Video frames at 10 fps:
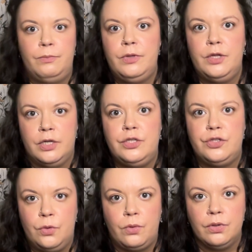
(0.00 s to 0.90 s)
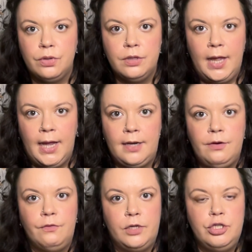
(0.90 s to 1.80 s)
the historical line
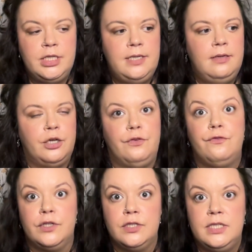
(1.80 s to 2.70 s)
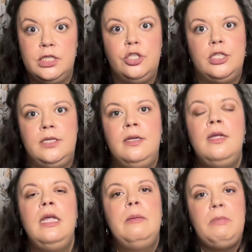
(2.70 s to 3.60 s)
version, her first edition
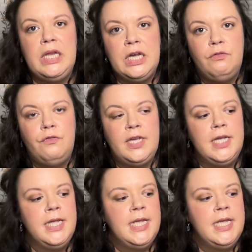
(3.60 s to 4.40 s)
meat outfit.